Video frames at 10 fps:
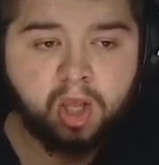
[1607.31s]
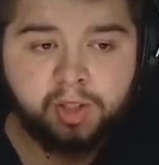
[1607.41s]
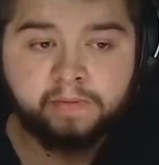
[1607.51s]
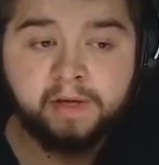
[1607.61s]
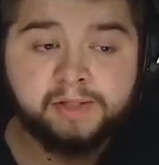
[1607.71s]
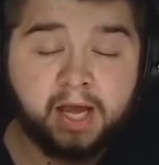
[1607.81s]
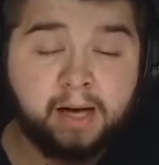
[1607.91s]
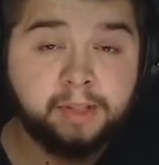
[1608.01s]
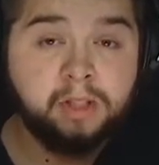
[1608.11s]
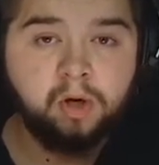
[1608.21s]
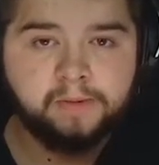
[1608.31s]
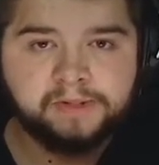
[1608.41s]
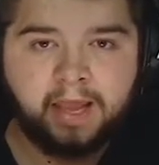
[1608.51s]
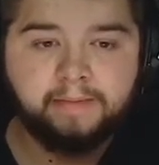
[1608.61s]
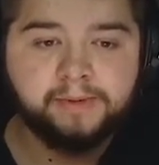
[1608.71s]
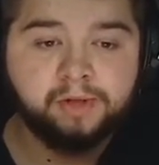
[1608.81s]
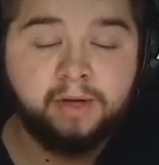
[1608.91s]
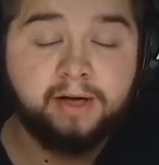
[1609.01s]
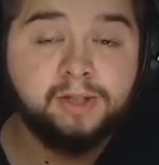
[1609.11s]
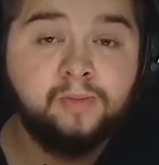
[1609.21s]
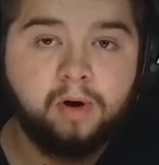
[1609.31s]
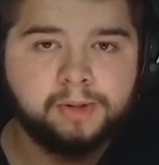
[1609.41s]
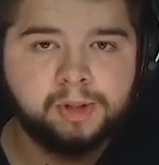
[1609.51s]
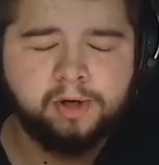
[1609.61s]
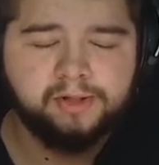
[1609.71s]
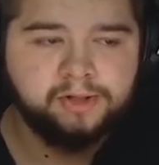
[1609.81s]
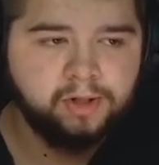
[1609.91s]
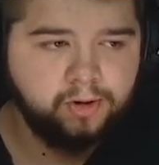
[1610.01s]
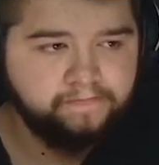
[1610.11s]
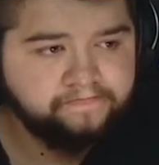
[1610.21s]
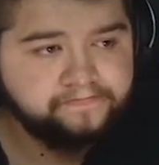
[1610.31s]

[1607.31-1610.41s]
you need to have a lot of depth. So that is what I've tried to do.